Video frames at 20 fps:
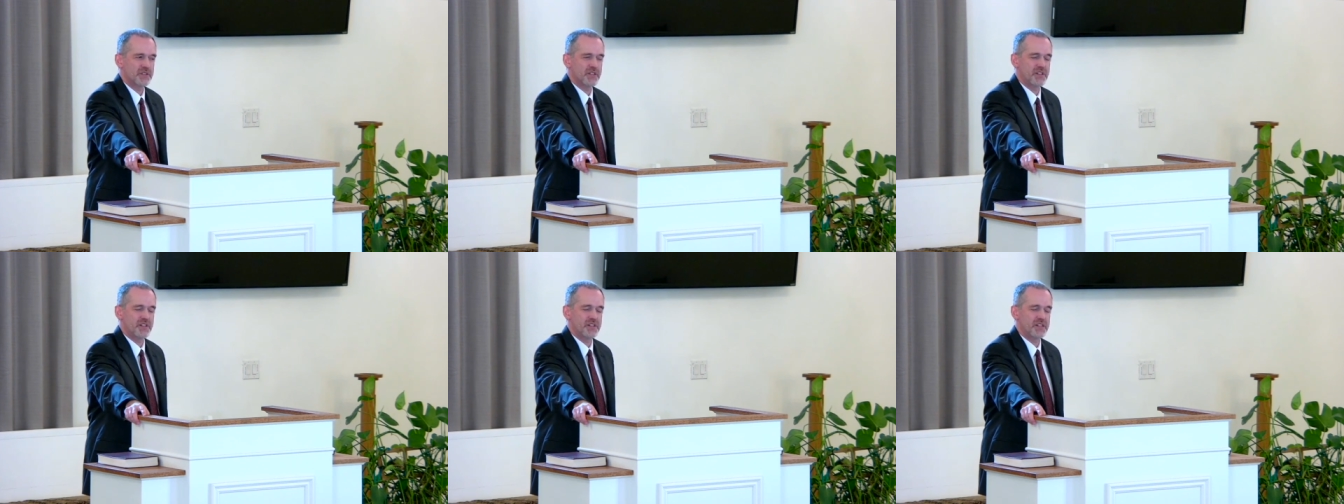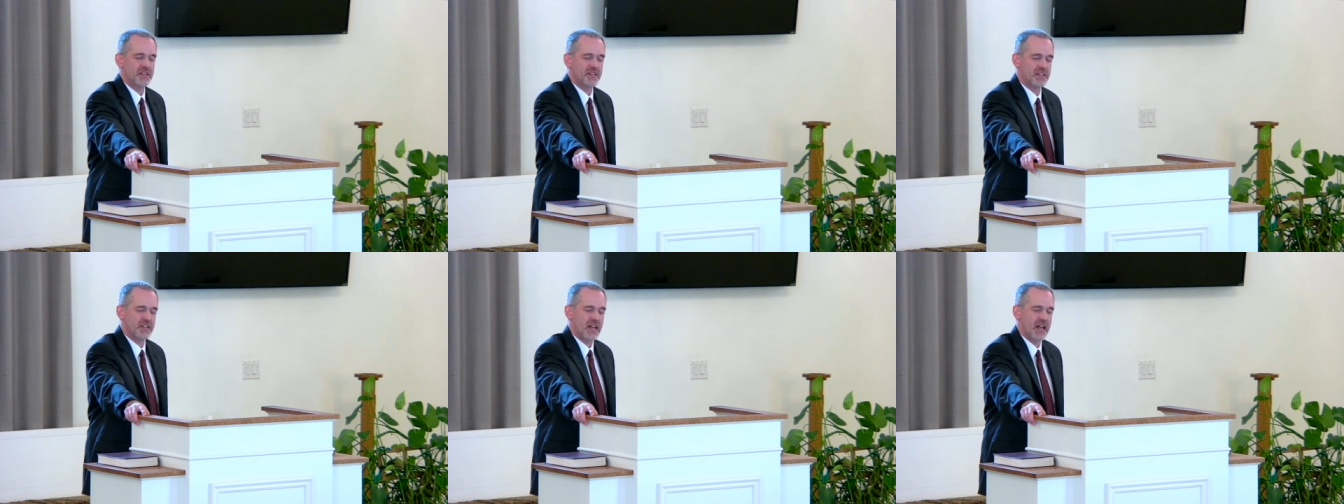To
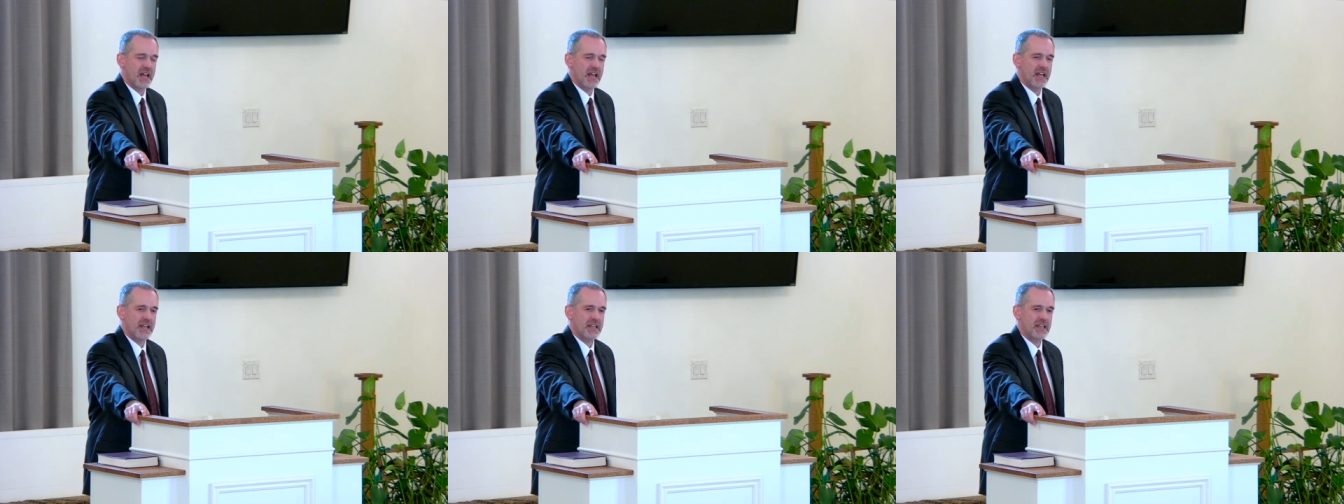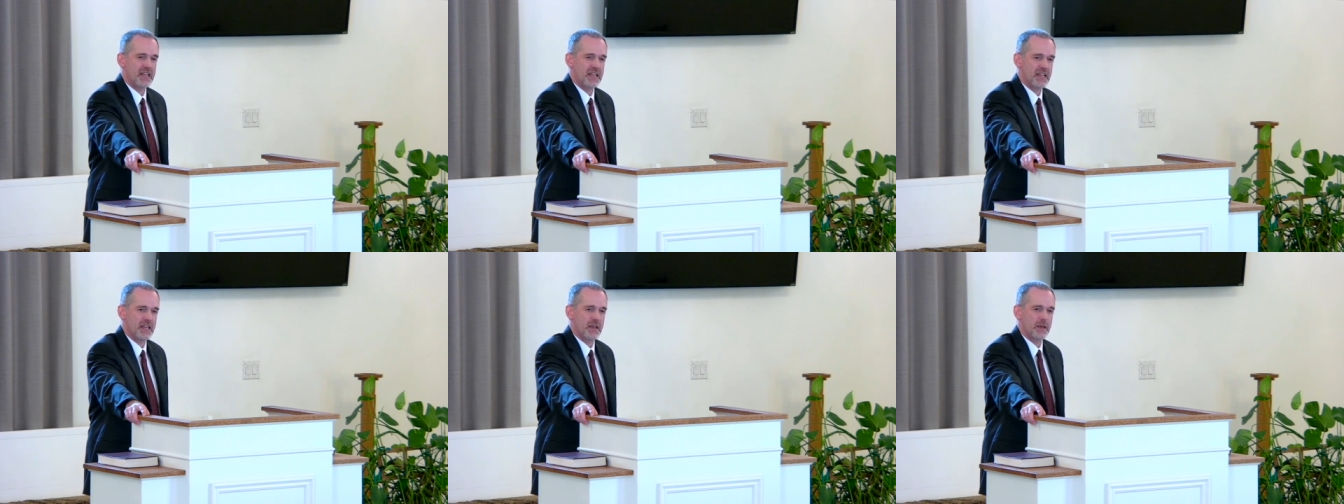
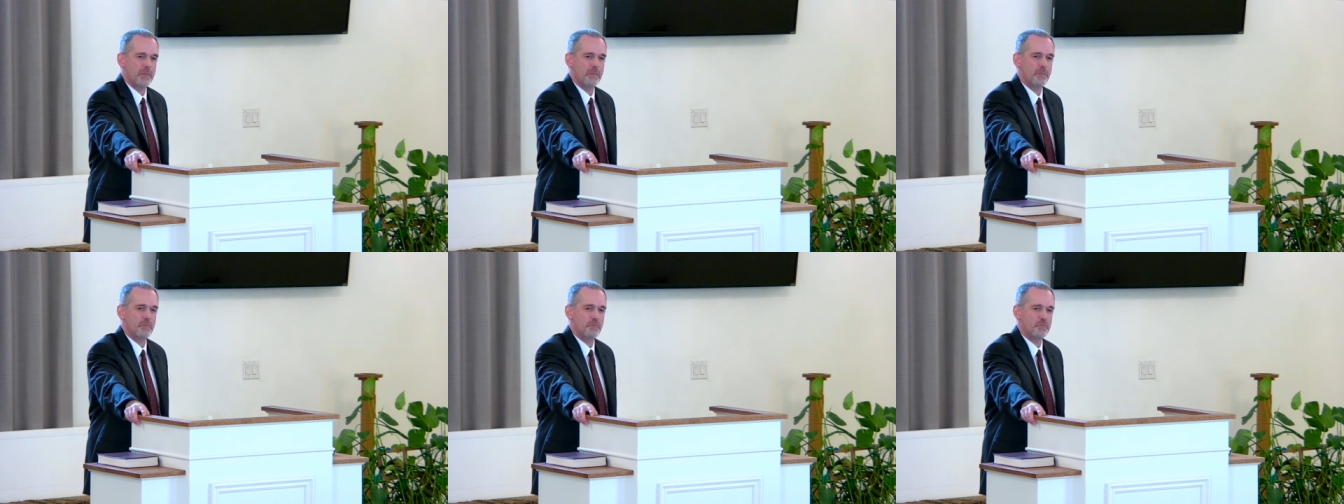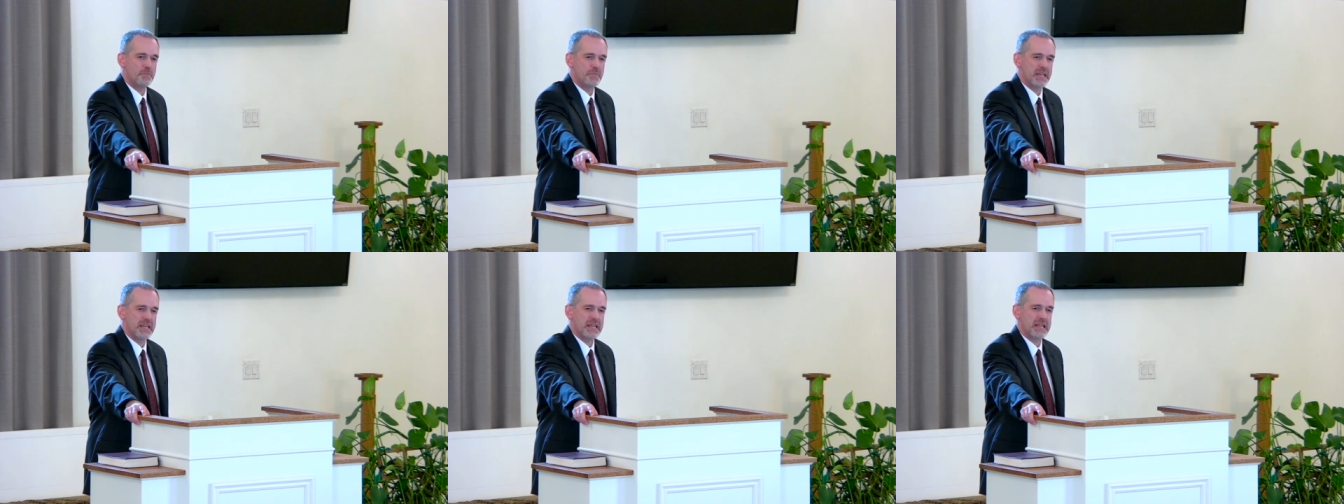deny him
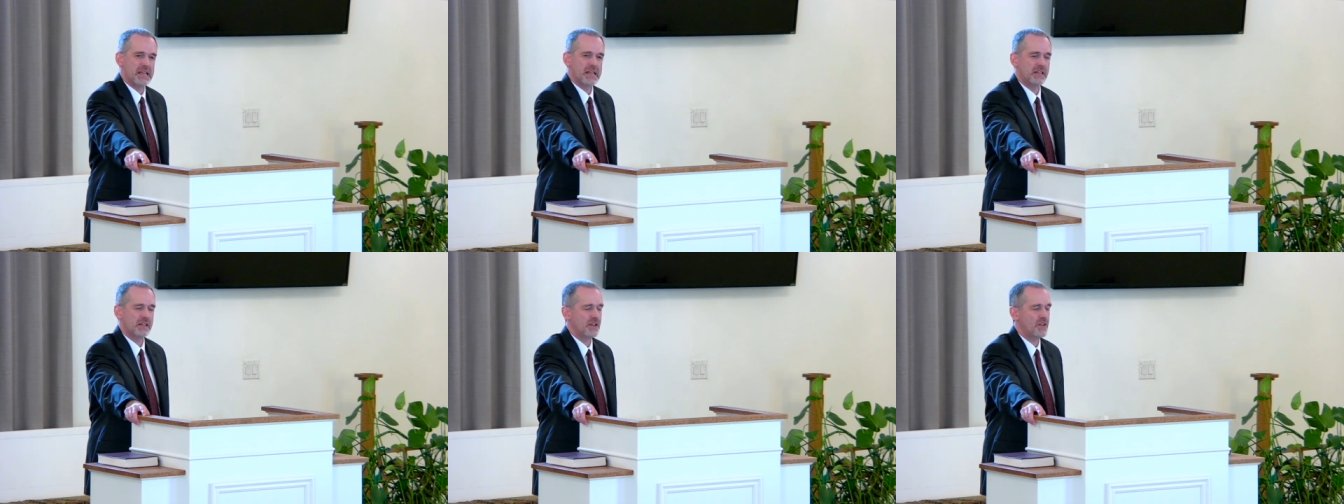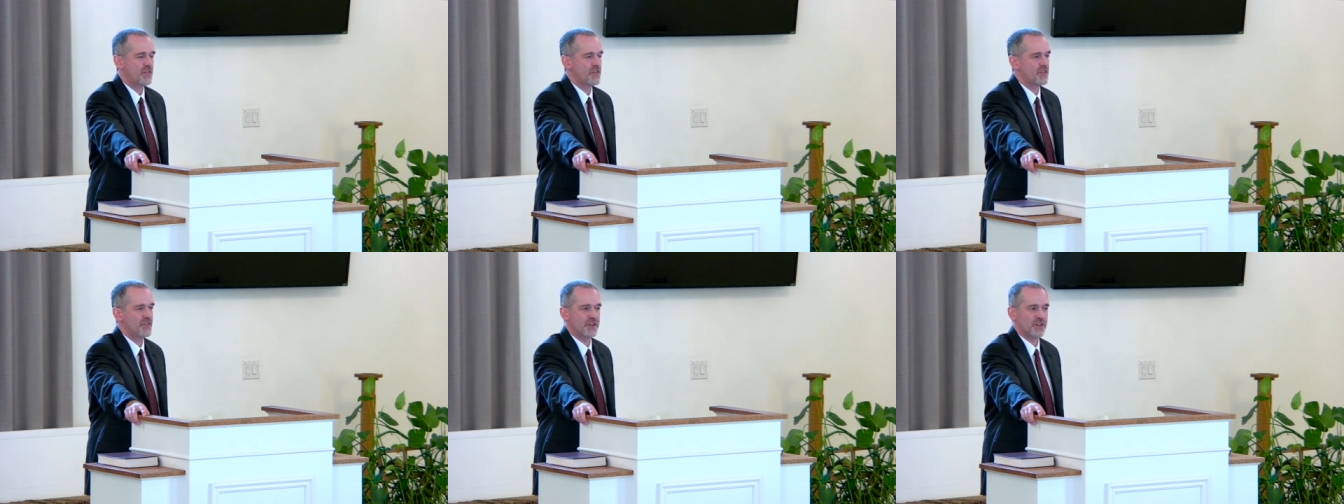being
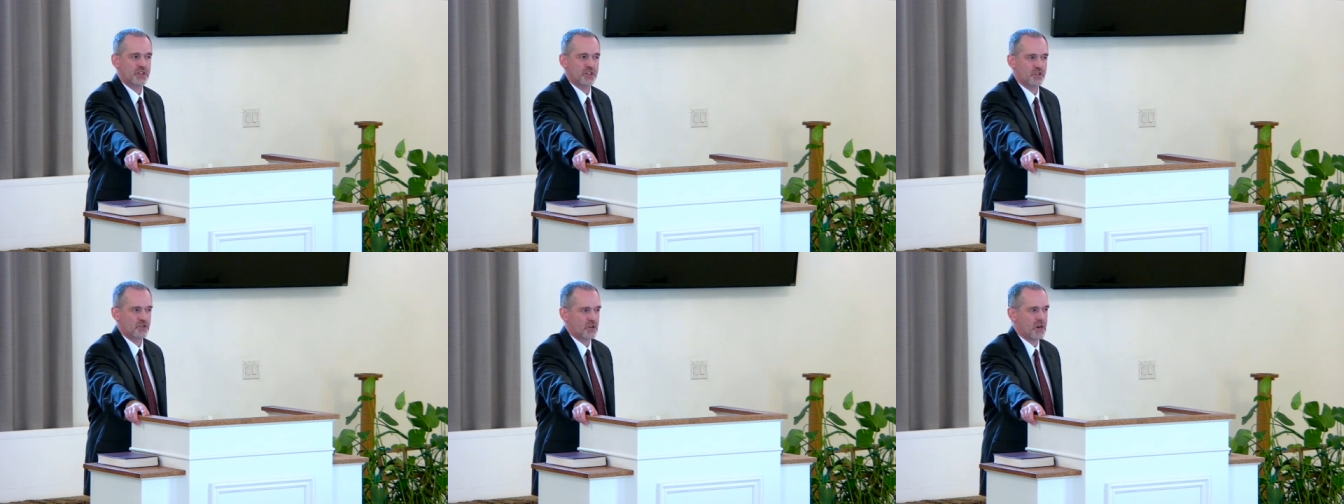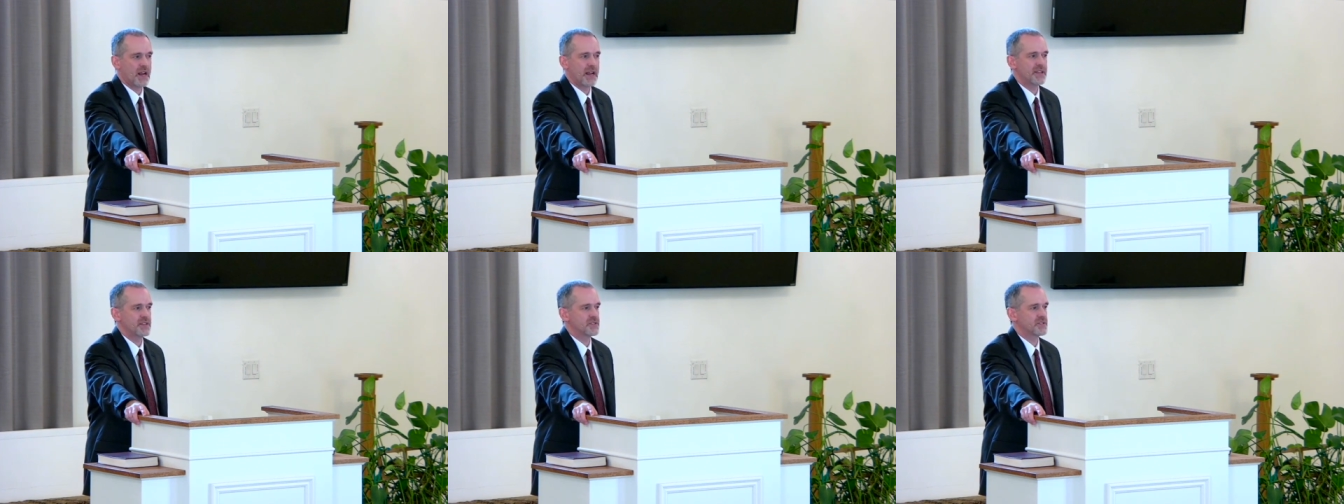the
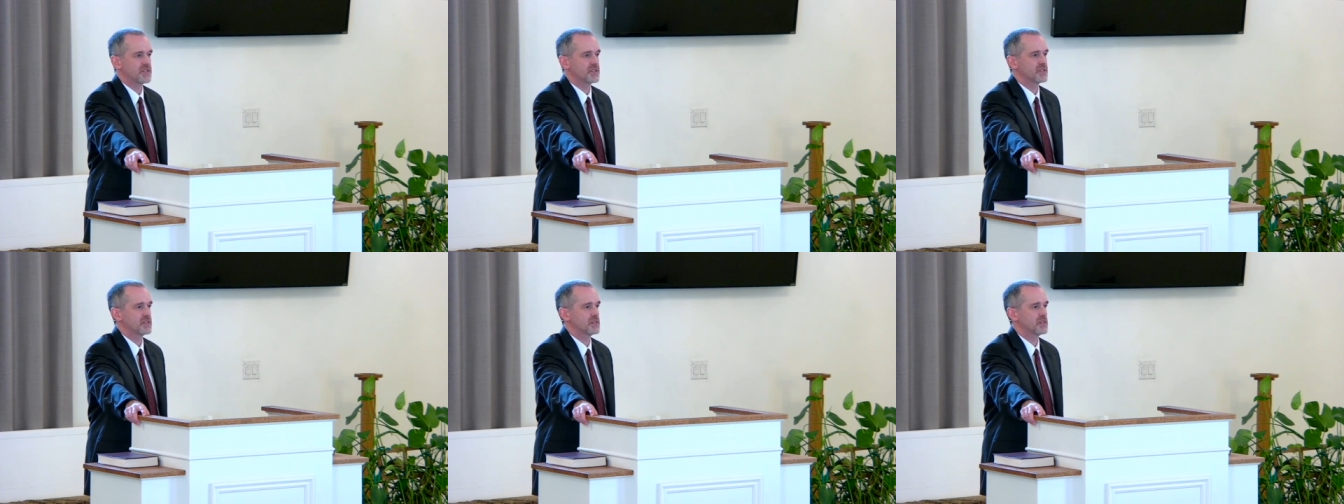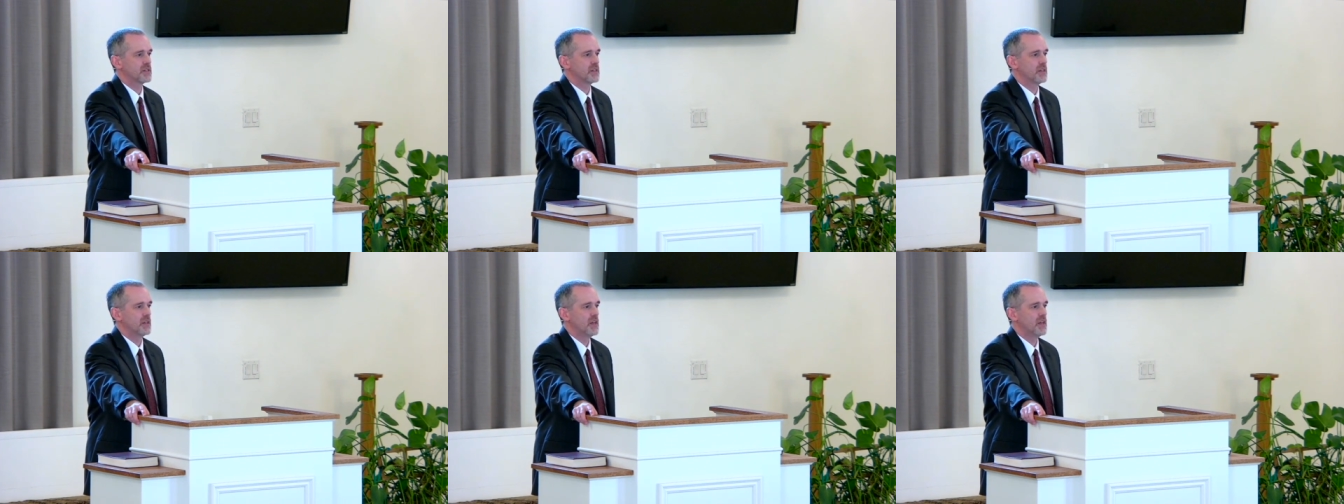Christ.